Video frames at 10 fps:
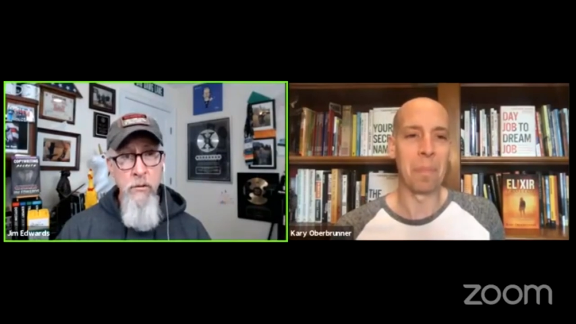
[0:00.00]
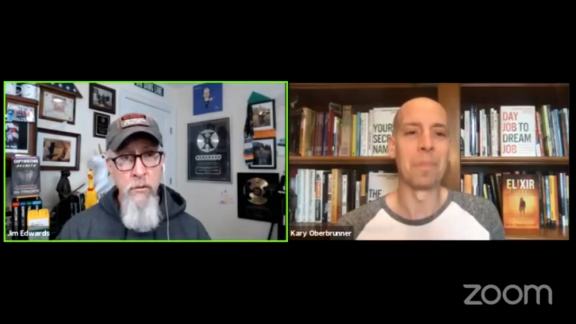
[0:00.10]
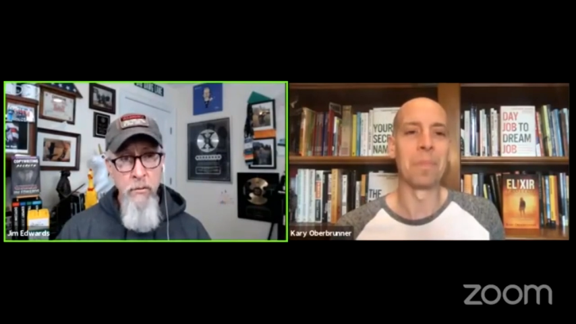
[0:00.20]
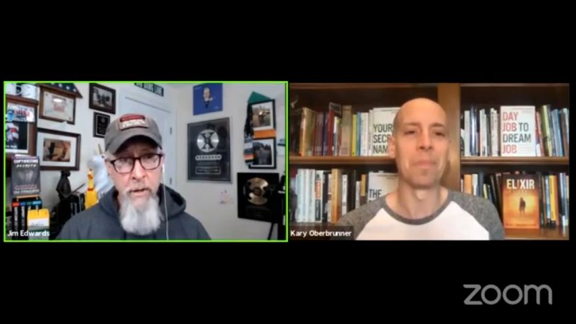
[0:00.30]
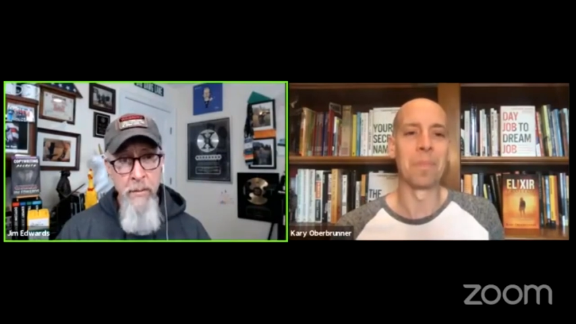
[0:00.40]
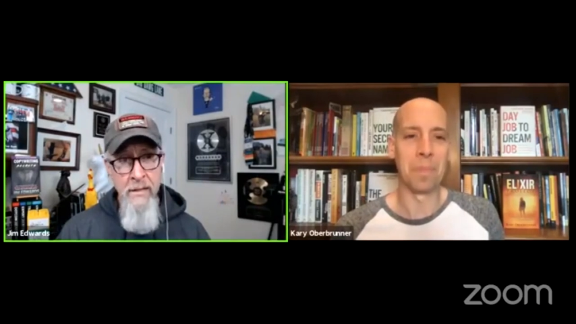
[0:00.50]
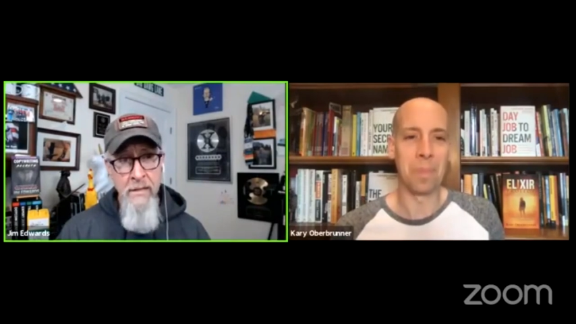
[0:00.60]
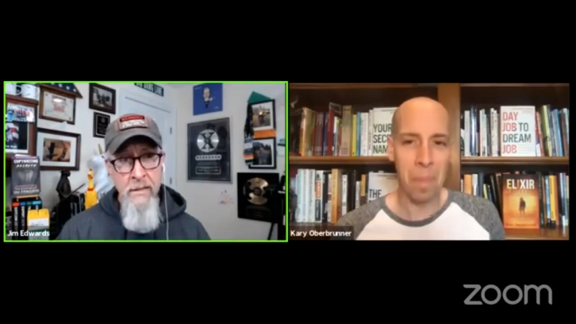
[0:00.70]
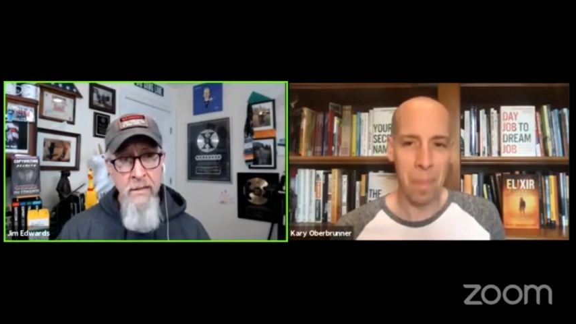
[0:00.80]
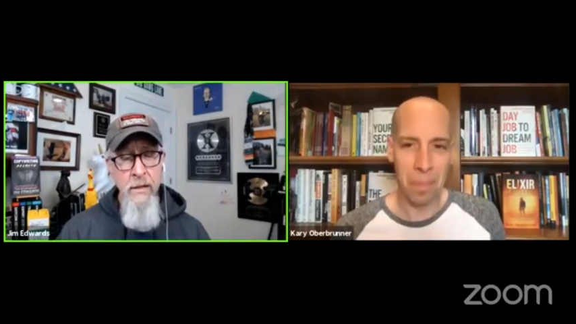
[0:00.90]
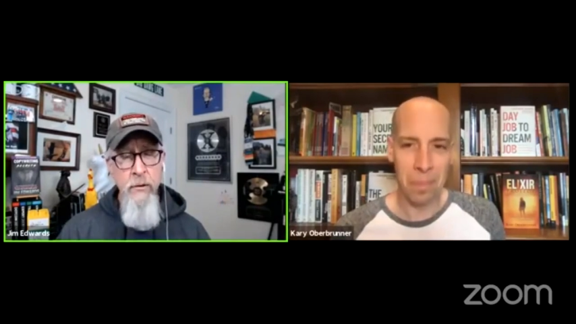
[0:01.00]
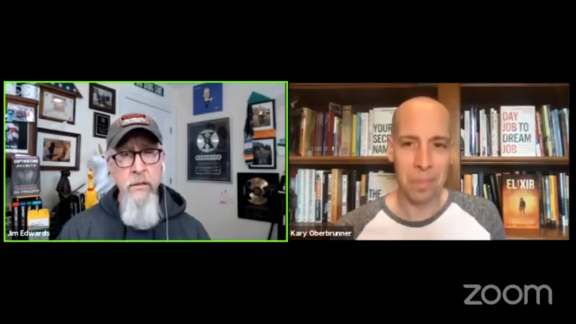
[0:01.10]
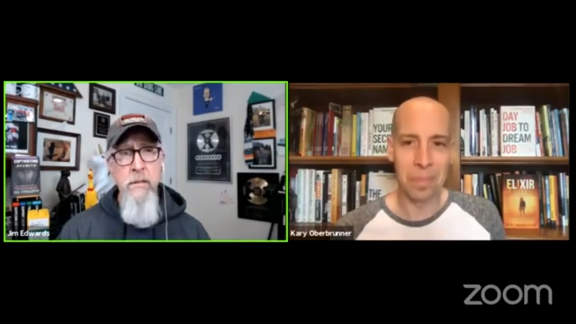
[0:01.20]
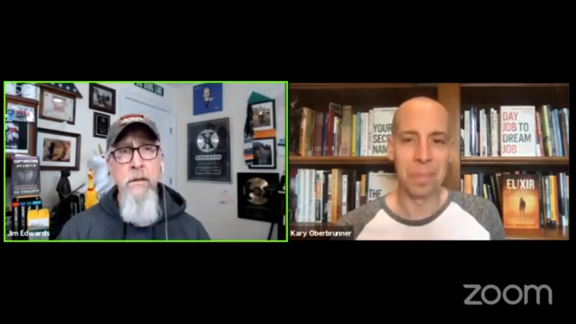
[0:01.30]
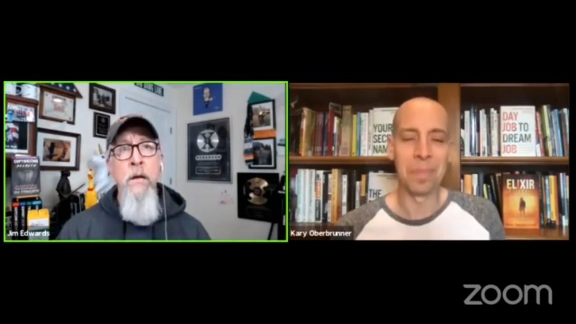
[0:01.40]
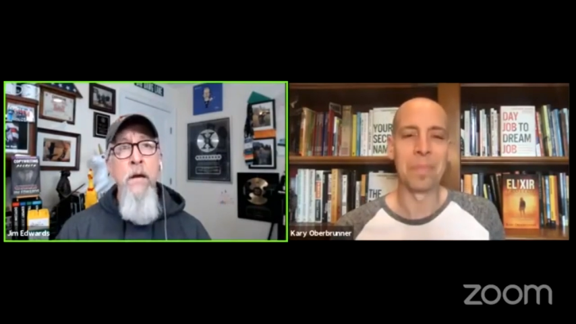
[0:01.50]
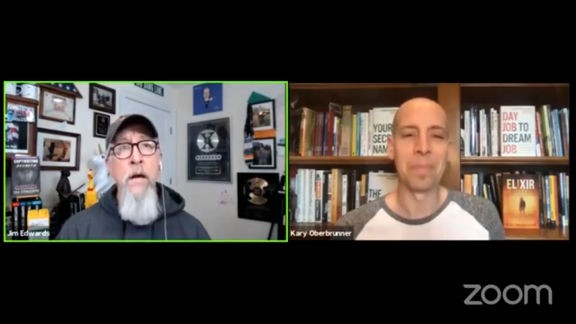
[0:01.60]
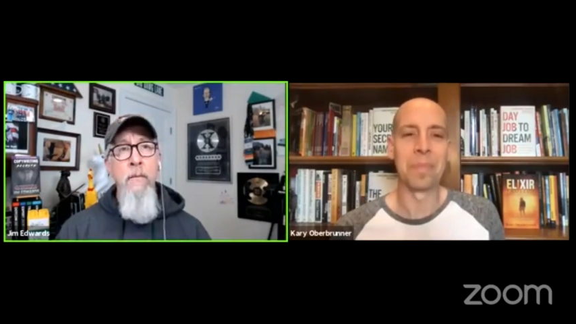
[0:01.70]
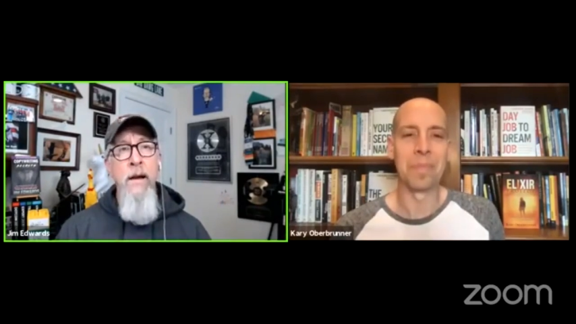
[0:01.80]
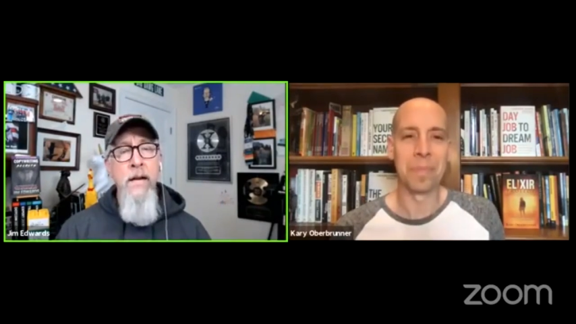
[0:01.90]
Speaker 1: you three amazing secrets
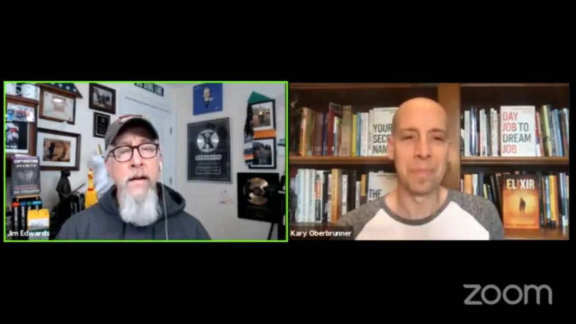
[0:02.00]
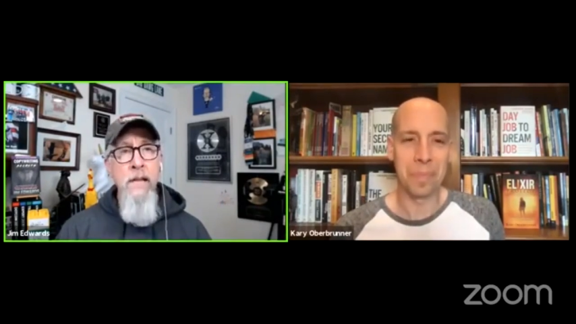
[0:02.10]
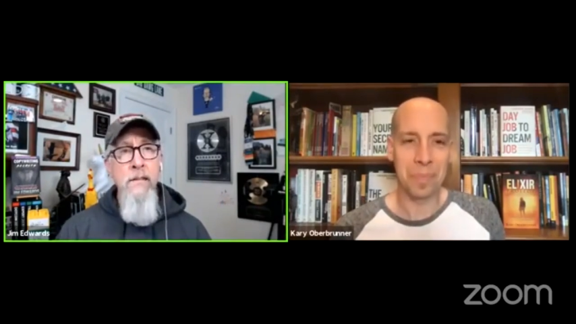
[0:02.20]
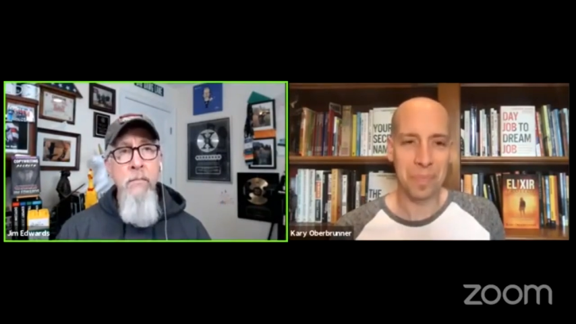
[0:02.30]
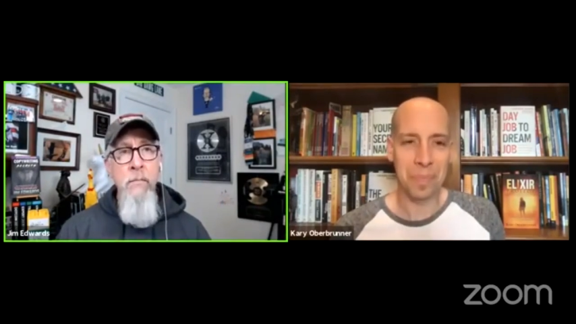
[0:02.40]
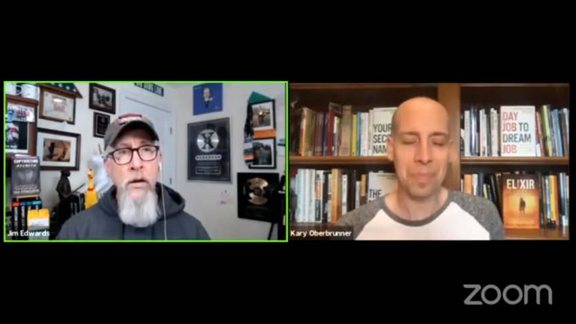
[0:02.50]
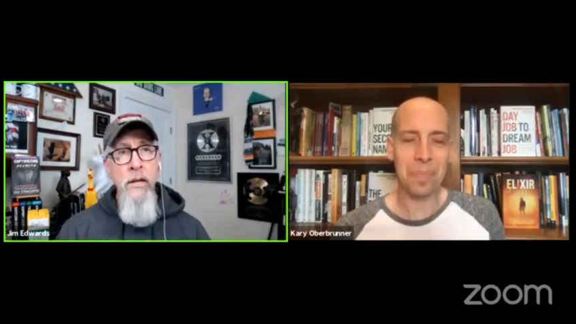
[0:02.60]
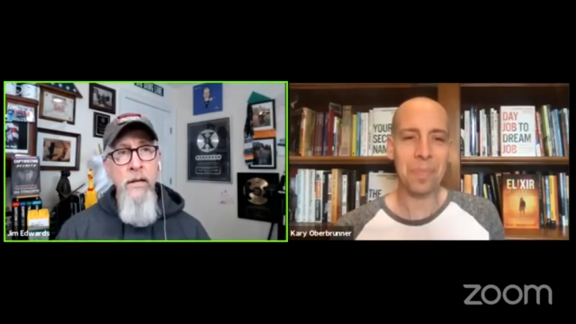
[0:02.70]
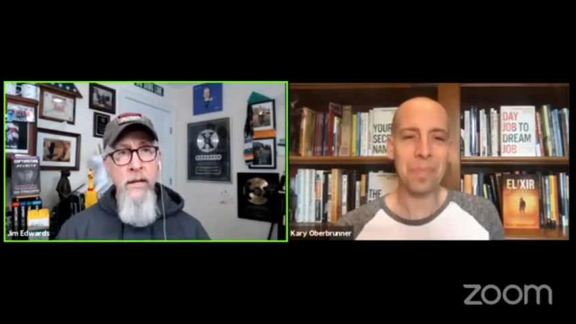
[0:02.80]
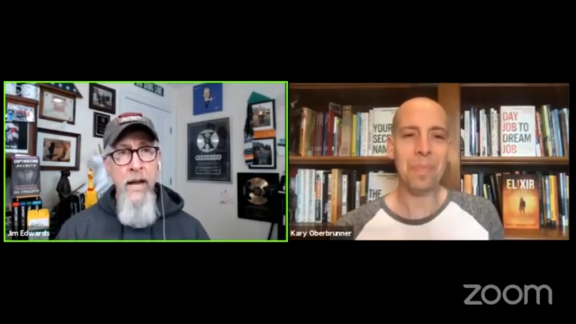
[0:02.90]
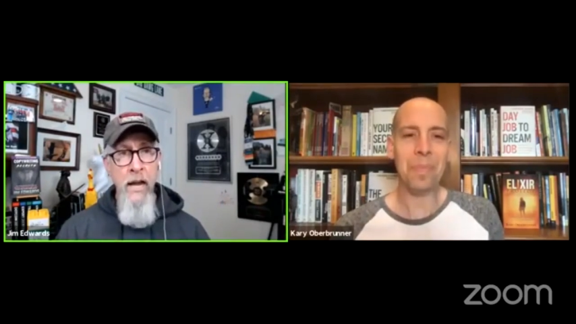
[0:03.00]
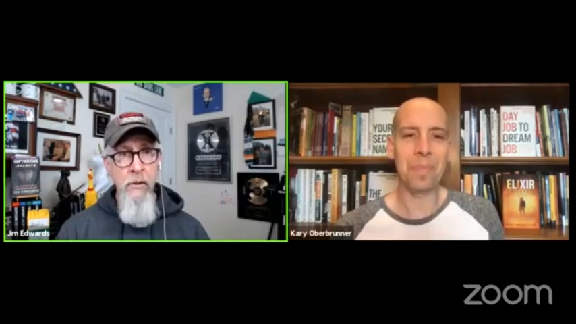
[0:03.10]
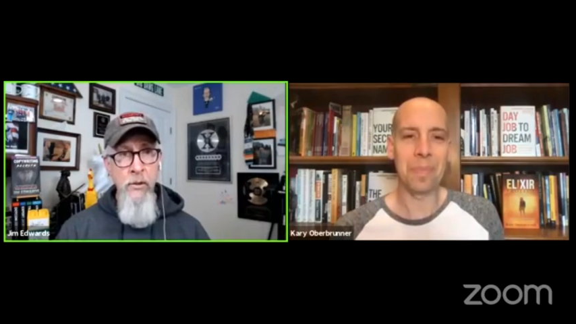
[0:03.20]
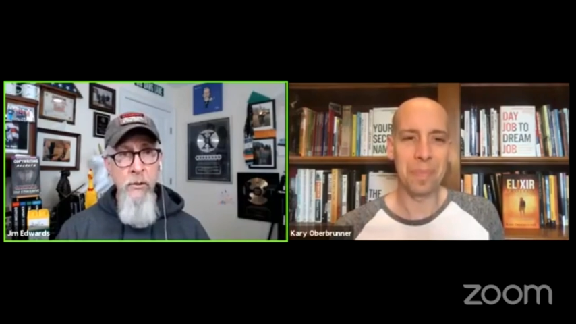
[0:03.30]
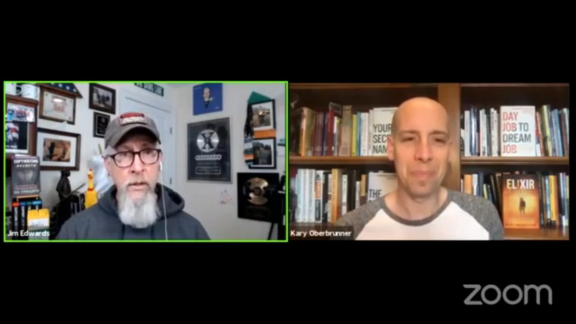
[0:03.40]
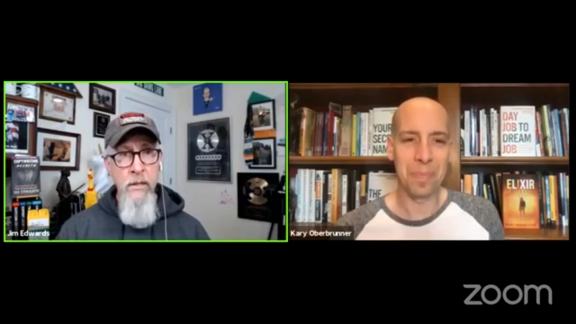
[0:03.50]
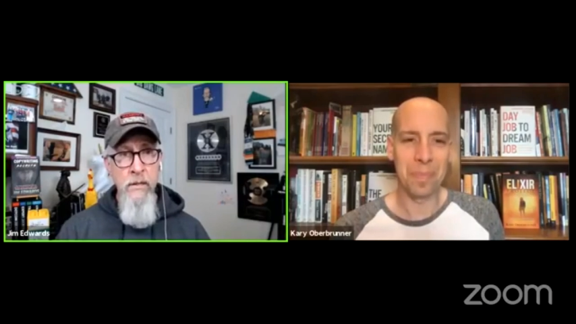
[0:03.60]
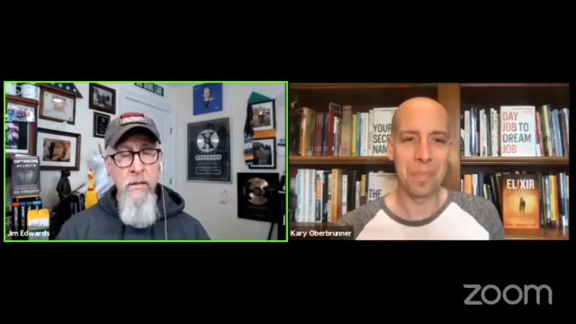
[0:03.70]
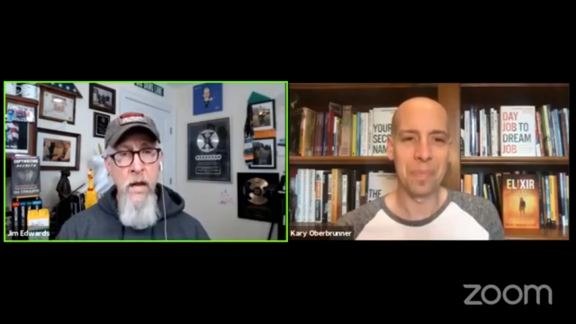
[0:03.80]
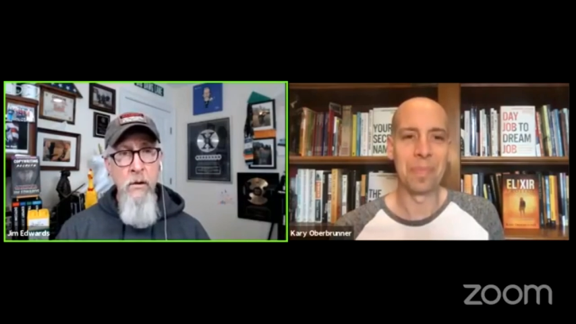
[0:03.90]
about content marketing, how you can
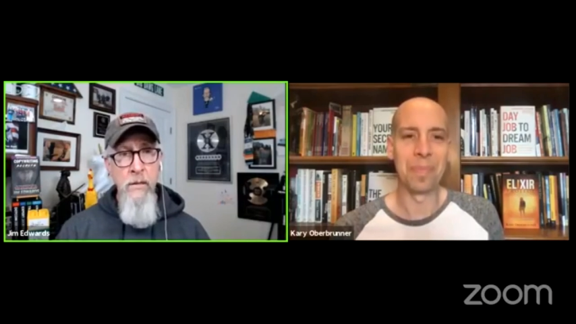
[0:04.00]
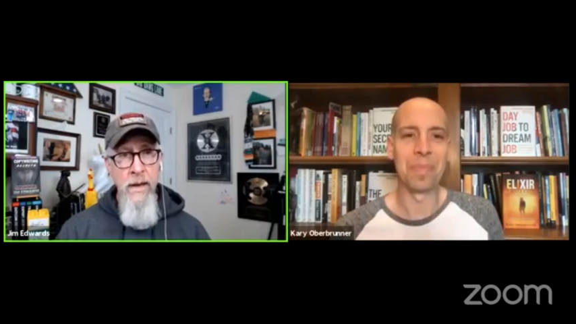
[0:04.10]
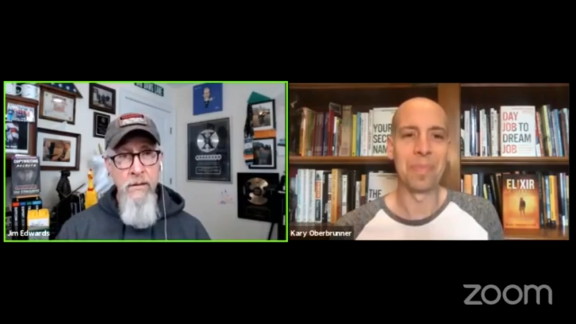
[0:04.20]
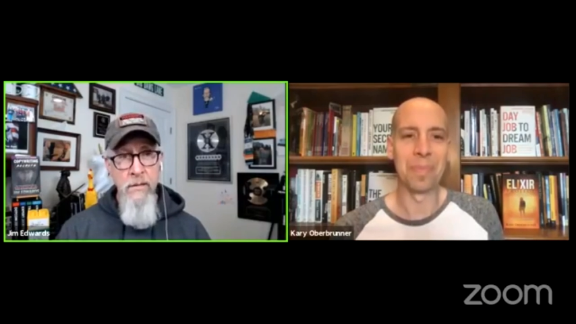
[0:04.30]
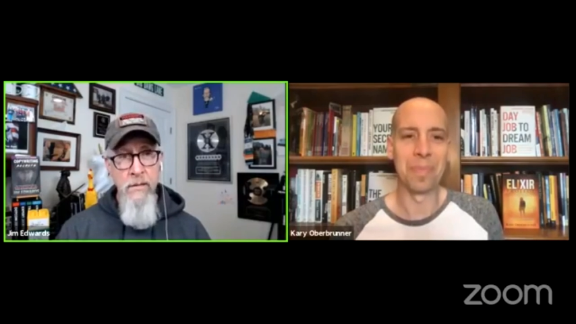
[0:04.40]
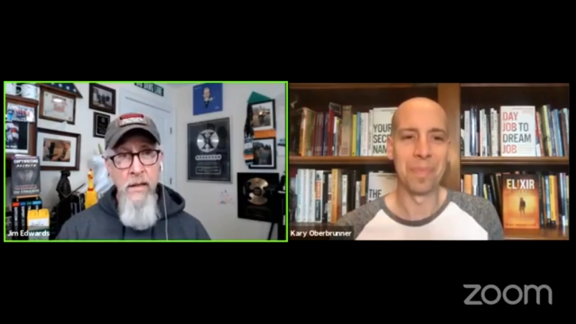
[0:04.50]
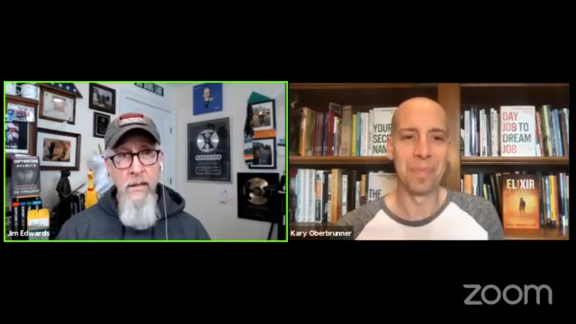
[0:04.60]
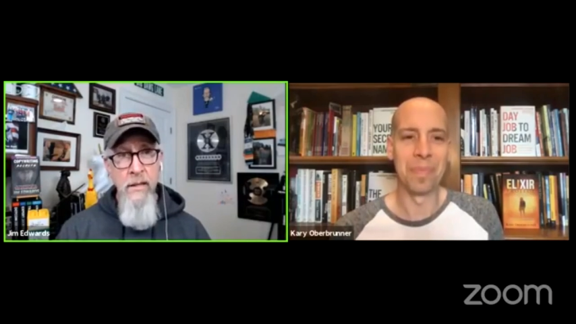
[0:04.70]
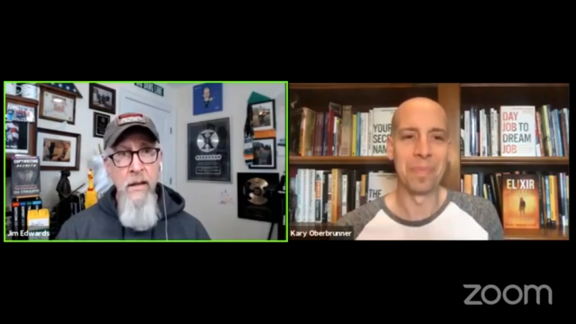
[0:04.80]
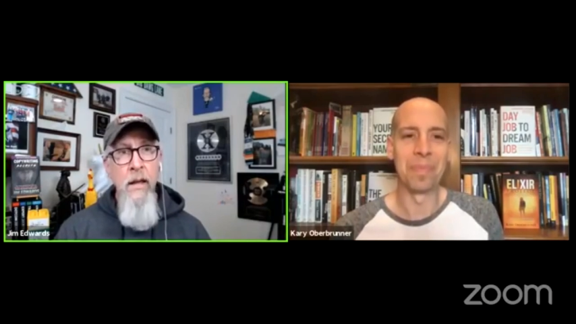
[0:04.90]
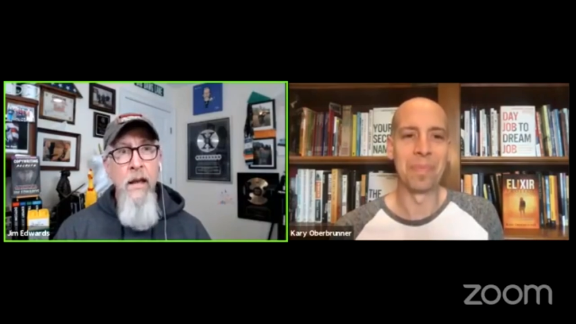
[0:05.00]
sell without selling.